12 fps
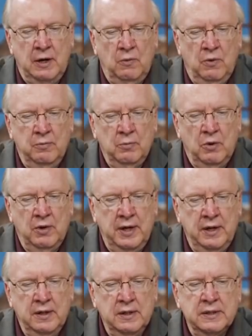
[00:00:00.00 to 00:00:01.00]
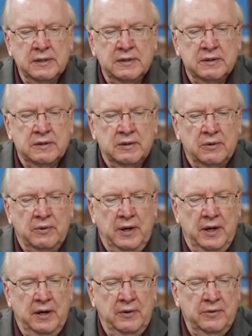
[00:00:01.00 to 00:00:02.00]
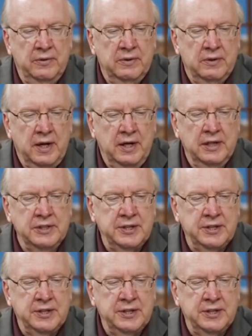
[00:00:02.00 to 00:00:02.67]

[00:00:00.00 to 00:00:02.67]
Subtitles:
I've got one more here. And